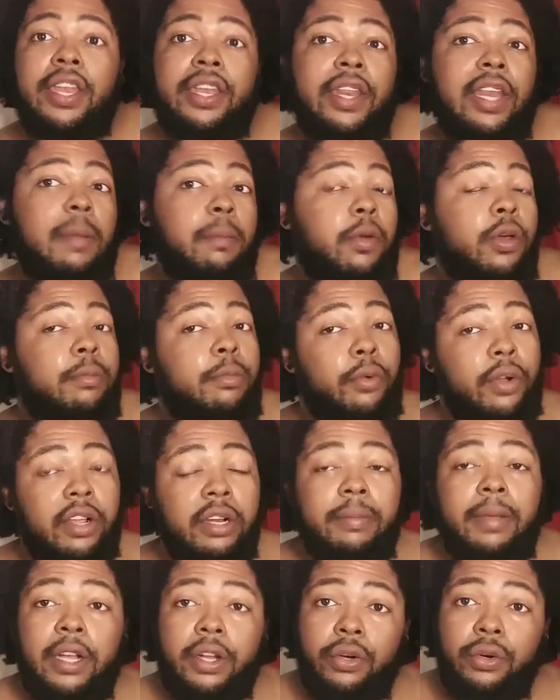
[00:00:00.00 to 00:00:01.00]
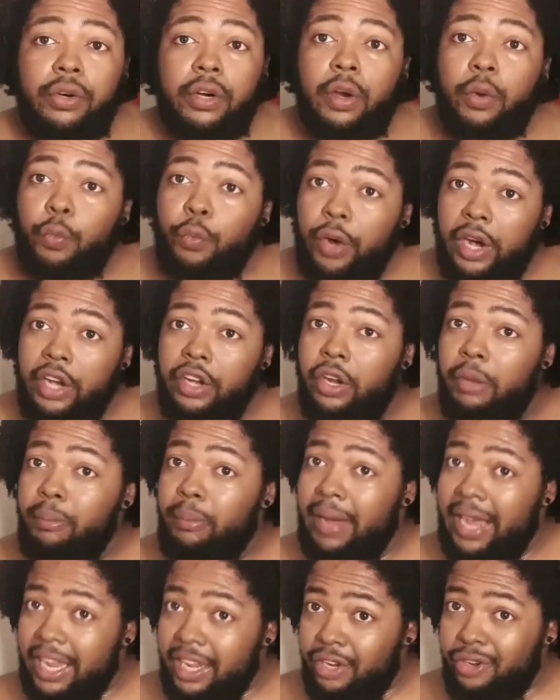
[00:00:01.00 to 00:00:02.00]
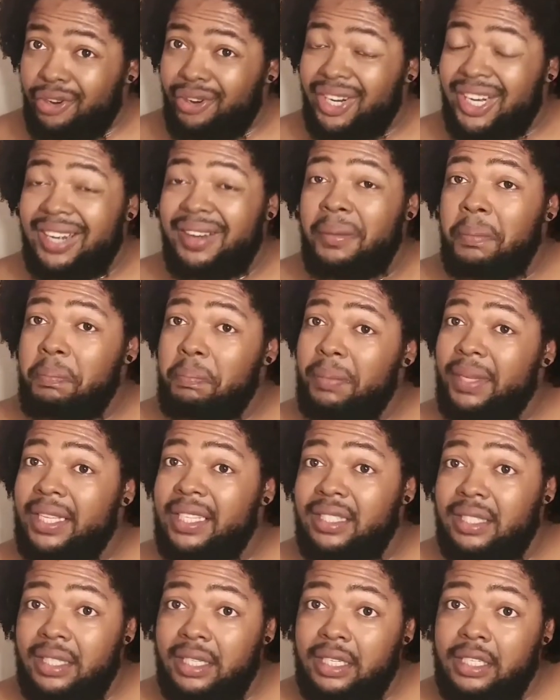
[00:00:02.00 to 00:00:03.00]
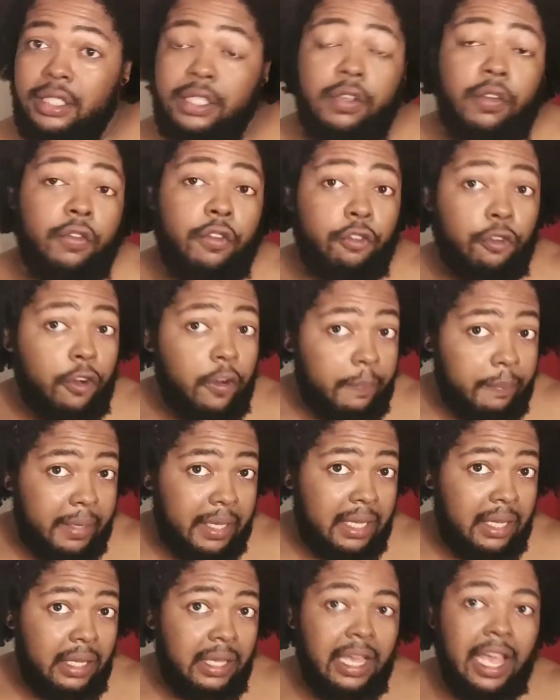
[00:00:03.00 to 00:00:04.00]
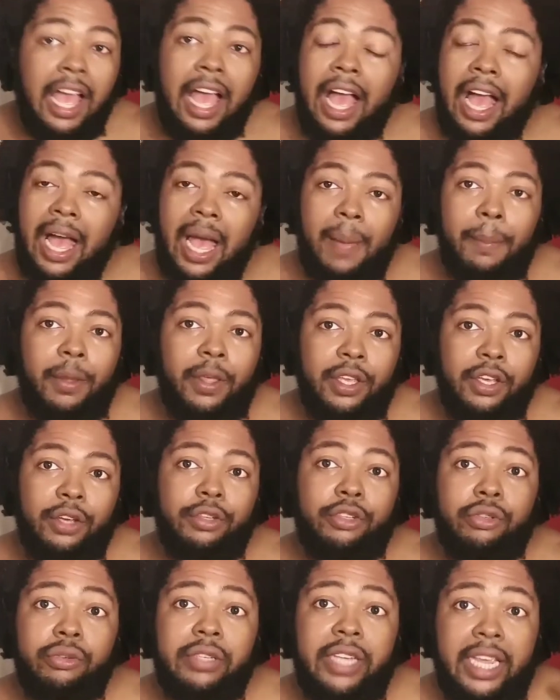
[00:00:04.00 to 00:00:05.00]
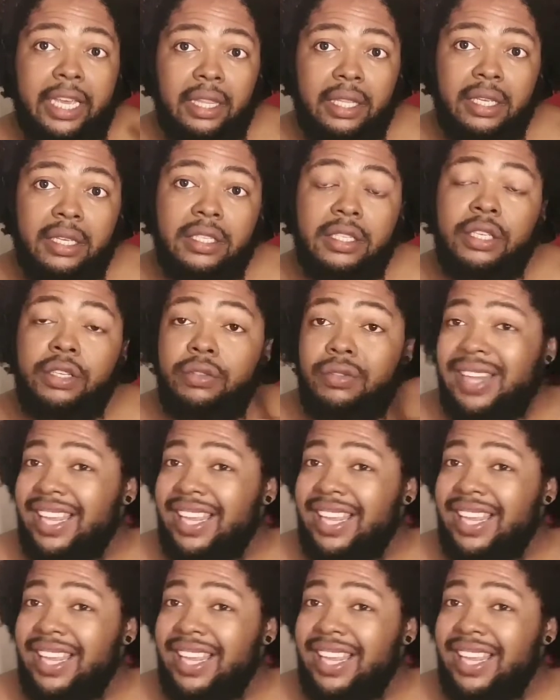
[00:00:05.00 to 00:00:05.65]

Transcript: And then I'm gonna be working on my core. Working on my core means this. For me, I'm only gonna do dailies.